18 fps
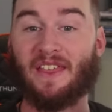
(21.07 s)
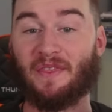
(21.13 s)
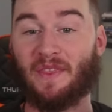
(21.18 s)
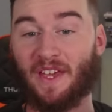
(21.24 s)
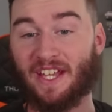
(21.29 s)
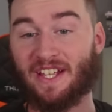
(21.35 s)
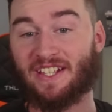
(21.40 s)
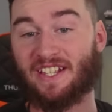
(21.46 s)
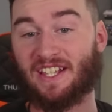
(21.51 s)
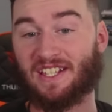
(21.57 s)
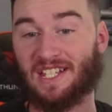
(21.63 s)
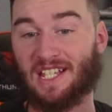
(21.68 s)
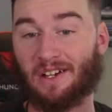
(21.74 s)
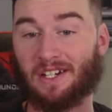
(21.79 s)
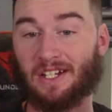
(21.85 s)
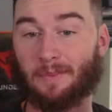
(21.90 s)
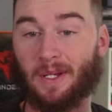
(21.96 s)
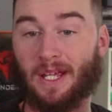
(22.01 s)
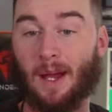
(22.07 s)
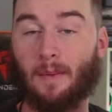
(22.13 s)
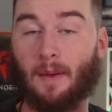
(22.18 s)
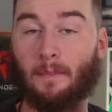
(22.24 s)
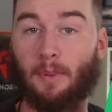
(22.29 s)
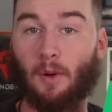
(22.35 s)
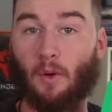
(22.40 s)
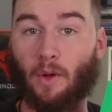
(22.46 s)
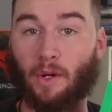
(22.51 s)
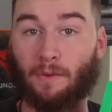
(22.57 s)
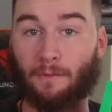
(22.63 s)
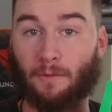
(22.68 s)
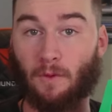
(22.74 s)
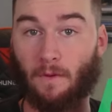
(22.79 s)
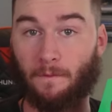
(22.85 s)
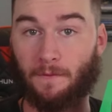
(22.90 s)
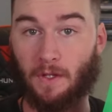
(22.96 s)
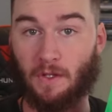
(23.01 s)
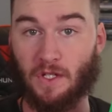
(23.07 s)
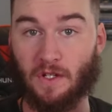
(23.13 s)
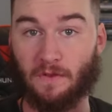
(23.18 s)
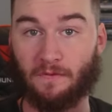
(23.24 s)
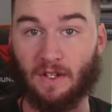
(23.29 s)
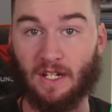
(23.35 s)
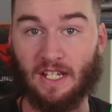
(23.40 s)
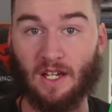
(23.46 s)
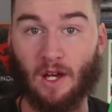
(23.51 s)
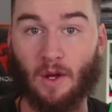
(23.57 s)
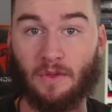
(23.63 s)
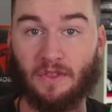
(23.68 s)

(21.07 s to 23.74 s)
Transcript: This is going to become important for a future video.